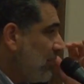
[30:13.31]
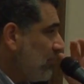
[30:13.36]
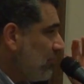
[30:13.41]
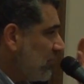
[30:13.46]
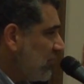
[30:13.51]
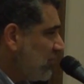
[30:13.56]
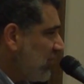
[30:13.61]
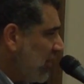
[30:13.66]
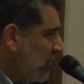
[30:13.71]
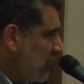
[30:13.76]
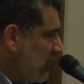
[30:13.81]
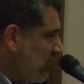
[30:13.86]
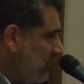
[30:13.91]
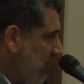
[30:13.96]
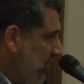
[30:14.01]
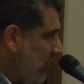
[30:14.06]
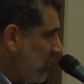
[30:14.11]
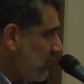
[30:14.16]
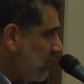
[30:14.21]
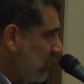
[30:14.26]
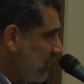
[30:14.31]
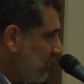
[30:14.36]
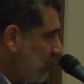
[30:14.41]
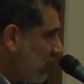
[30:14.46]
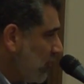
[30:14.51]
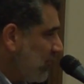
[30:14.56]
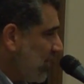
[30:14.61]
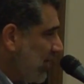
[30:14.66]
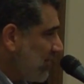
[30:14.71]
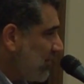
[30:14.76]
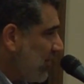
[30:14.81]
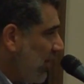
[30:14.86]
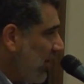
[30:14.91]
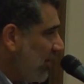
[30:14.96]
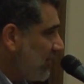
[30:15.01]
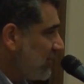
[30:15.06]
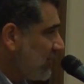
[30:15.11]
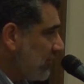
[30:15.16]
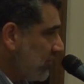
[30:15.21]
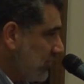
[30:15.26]
Generally speaking, to this group that's
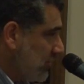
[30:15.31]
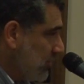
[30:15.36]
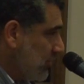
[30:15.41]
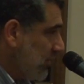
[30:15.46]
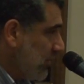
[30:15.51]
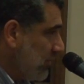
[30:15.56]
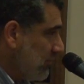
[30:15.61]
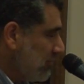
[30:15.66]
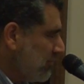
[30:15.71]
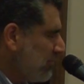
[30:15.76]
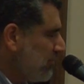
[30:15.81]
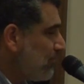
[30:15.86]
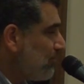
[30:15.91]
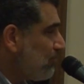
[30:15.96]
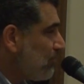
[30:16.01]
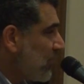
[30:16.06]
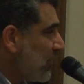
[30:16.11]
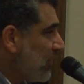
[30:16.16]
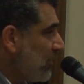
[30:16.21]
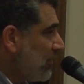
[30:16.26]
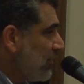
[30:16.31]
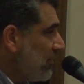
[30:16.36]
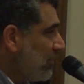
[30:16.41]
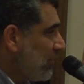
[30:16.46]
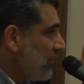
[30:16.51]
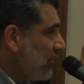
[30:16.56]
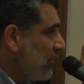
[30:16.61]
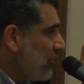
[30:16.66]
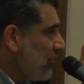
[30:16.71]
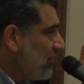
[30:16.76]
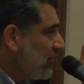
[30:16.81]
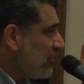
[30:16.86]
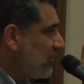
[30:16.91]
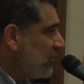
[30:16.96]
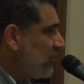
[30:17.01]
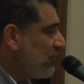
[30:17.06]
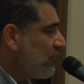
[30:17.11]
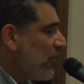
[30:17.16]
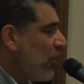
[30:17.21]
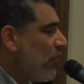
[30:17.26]
hostile to him, he
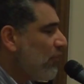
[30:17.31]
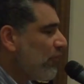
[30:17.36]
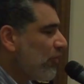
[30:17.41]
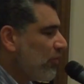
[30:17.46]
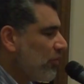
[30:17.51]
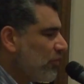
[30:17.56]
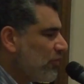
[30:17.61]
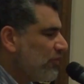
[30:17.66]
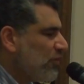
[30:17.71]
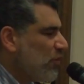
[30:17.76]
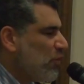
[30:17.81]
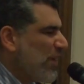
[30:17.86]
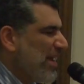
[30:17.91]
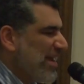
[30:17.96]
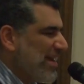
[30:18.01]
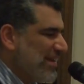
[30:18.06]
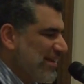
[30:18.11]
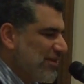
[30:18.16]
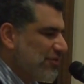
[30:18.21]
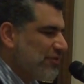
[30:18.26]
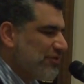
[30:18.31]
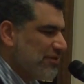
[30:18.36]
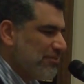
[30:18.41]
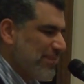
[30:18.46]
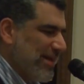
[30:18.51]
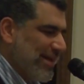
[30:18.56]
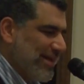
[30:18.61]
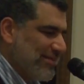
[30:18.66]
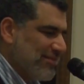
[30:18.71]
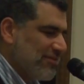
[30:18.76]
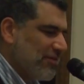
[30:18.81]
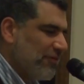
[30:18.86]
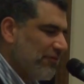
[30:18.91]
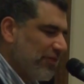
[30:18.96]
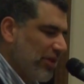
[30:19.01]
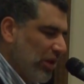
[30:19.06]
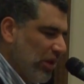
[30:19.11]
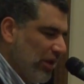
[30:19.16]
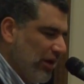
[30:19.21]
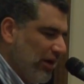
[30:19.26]
says, you've overlooked the weightier demands of
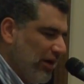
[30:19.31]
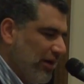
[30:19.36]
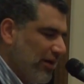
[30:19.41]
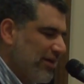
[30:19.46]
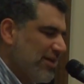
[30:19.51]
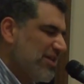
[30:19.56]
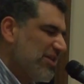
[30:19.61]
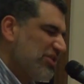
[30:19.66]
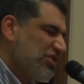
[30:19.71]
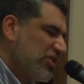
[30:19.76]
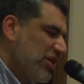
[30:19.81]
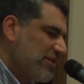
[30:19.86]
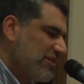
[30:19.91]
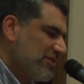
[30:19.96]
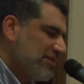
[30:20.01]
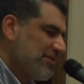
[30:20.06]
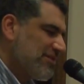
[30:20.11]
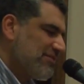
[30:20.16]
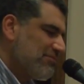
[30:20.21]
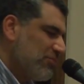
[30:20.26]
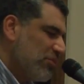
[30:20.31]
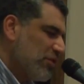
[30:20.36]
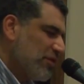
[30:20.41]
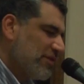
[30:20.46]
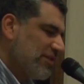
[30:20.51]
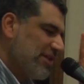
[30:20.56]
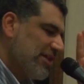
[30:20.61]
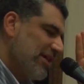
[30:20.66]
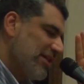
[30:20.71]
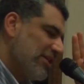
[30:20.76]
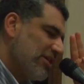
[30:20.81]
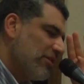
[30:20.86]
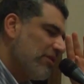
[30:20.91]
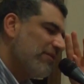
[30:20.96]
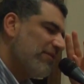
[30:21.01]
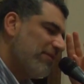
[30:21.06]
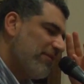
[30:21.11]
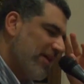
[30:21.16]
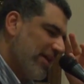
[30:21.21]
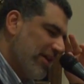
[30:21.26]
the law, justice, mercy, and
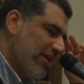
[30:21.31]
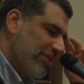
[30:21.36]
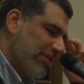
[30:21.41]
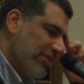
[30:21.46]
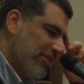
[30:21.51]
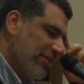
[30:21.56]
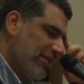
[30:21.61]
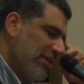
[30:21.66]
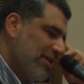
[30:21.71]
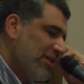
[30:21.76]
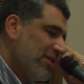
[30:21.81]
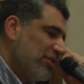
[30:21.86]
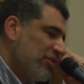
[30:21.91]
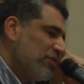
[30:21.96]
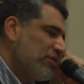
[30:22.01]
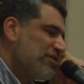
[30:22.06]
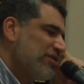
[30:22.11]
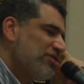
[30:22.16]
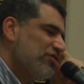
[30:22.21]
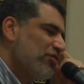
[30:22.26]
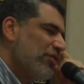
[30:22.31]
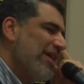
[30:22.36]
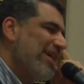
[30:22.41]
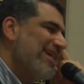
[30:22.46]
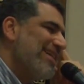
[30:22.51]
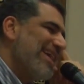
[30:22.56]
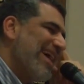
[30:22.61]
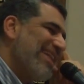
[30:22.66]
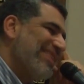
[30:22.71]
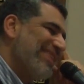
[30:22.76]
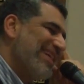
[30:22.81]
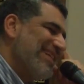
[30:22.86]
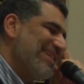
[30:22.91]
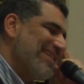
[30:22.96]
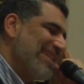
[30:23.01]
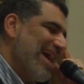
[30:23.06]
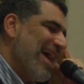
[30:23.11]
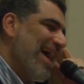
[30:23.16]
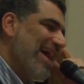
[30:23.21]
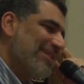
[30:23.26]
good faith. You strain at the
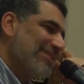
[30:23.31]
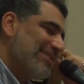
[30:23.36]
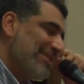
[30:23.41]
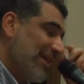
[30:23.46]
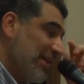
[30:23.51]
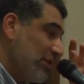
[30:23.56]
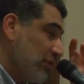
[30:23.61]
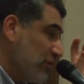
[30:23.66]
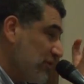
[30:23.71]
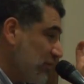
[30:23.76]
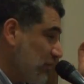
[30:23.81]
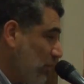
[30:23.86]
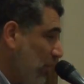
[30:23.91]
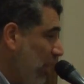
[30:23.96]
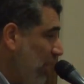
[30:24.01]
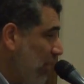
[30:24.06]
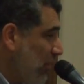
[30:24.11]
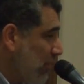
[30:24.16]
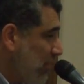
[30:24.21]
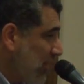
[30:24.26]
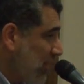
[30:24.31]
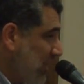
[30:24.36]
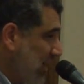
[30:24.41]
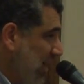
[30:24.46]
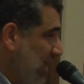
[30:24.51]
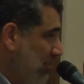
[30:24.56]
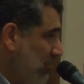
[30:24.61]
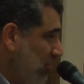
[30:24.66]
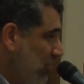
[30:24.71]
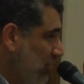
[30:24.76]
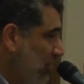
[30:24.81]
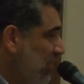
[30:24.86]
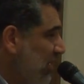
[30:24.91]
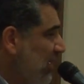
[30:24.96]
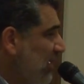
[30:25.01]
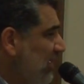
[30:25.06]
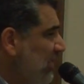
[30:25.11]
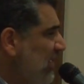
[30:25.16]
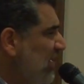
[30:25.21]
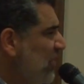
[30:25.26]
gnat and you swallow the camel.
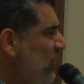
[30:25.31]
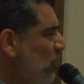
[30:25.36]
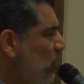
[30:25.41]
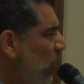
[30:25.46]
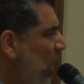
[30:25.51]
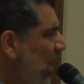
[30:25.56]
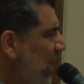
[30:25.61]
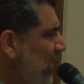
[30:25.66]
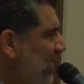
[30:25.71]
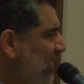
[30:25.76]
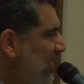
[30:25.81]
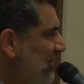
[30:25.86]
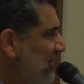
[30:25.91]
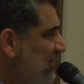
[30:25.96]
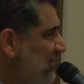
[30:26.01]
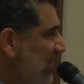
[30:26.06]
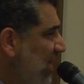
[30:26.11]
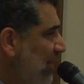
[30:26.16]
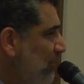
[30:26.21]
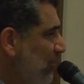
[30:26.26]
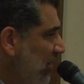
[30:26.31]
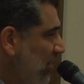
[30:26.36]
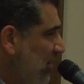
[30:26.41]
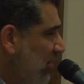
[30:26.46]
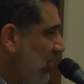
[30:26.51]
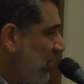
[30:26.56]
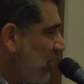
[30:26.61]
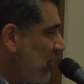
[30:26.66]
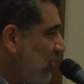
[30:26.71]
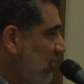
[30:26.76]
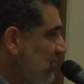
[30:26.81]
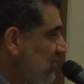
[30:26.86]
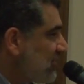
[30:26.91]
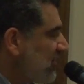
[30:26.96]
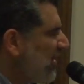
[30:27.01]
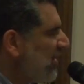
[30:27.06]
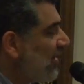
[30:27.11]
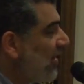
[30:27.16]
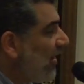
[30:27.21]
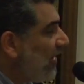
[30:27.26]
Ye whited sepulchres,
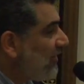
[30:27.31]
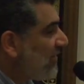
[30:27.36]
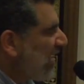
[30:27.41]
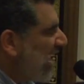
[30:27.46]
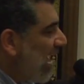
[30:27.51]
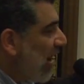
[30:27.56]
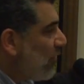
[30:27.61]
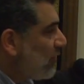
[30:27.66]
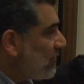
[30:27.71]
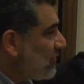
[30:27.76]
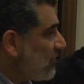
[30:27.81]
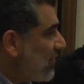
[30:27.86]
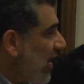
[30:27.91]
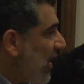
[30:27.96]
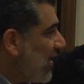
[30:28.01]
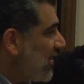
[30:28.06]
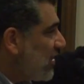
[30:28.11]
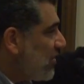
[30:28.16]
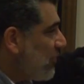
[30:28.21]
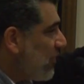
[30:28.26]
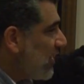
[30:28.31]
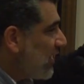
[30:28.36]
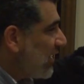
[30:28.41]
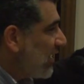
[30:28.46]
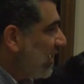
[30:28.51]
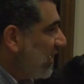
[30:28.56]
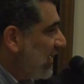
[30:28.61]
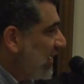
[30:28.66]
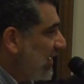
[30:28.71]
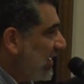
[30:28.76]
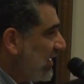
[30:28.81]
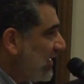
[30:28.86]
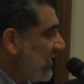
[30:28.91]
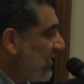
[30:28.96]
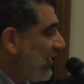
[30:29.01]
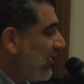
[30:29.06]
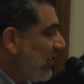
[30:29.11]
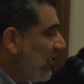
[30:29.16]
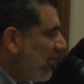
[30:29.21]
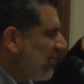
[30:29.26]
on the outside you are clean,
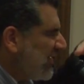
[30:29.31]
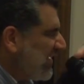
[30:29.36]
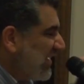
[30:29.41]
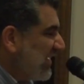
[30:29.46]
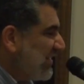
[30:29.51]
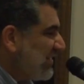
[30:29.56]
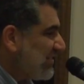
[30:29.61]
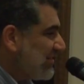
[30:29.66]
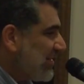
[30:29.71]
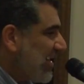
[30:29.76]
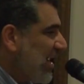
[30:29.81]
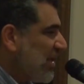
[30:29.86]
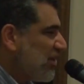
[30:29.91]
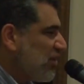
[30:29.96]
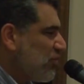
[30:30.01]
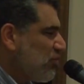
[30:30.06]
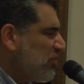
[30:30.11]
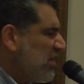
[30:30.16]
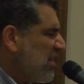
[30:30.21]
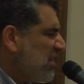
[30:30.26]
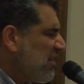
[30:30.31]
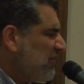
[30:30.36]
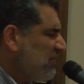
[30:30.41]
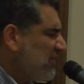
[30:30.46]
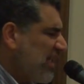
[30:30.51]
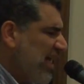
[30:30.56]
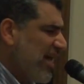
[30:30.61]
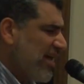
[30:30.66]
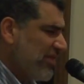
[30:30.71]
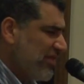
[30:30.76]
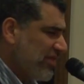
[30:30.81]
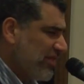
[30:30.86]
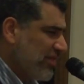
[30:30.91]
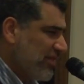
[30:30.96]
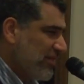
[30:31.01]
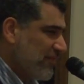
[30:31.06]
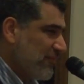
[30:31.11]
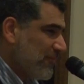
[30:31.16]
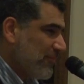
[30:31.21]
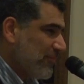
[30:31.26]
on the inside you reek of death.
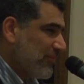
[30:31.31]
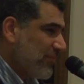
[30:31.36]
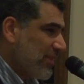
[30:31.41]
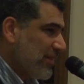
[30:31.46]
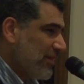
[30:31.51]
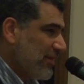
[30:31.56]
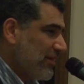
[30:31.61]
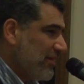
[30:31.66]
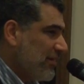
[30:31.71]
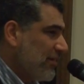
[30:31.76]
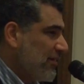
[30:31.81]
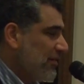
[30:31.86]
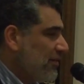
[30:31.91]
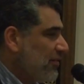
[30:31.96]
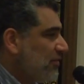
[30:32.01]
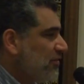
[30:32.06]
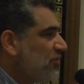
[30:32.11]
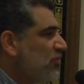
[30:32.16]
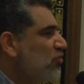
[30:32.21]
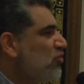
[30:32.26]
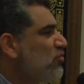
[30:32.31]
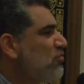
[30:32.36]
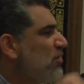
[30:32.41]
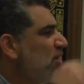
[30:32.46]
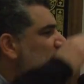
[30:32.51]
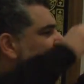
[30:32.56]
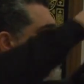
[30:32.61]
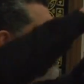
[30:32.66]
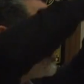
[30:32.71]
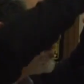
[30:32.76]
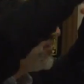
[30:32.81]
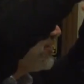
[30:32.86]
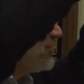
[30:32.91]
Too much